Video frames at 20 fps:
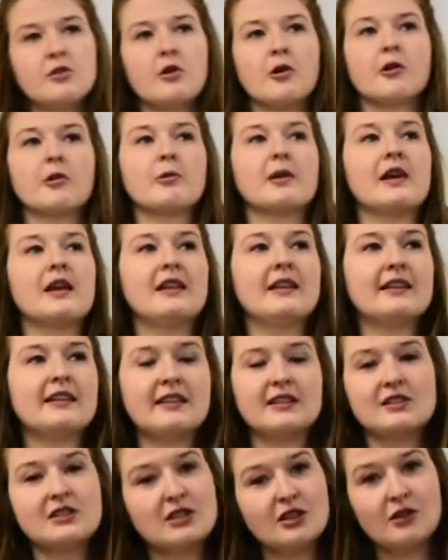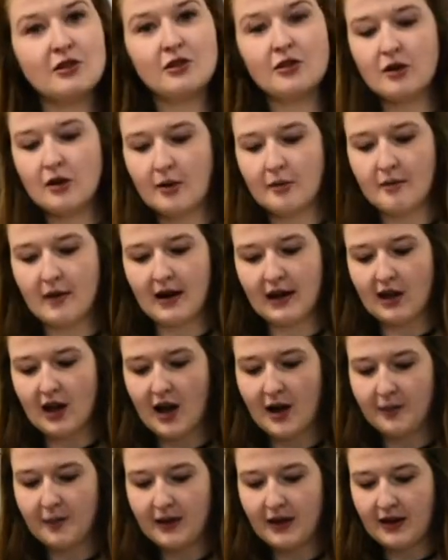or re-listen to my
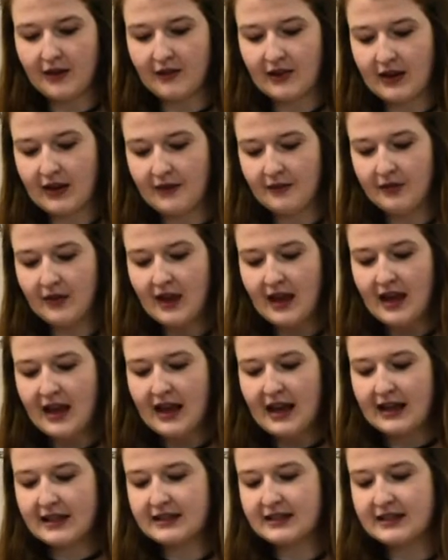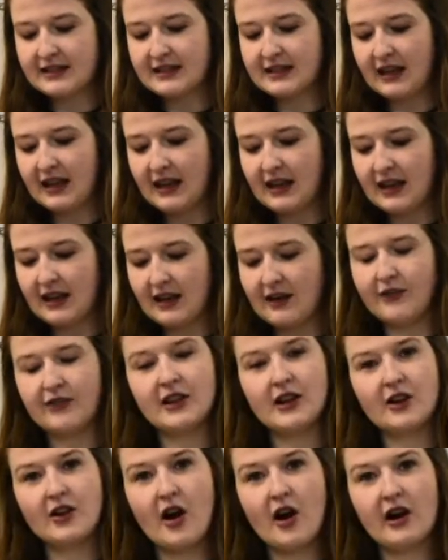copy of it and see if
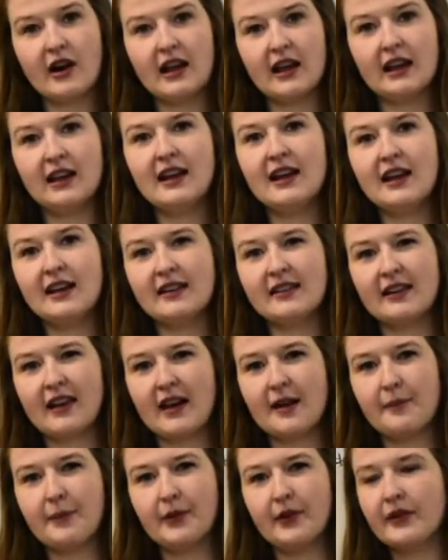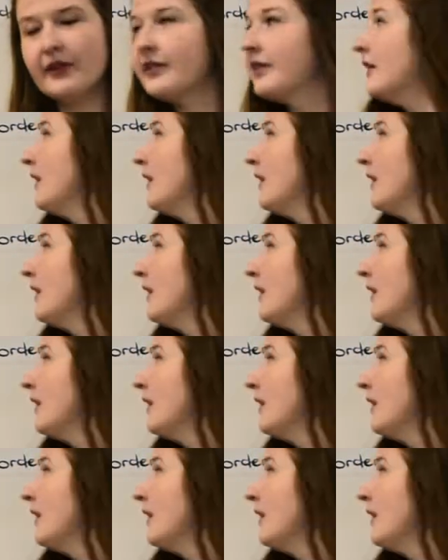there are any examples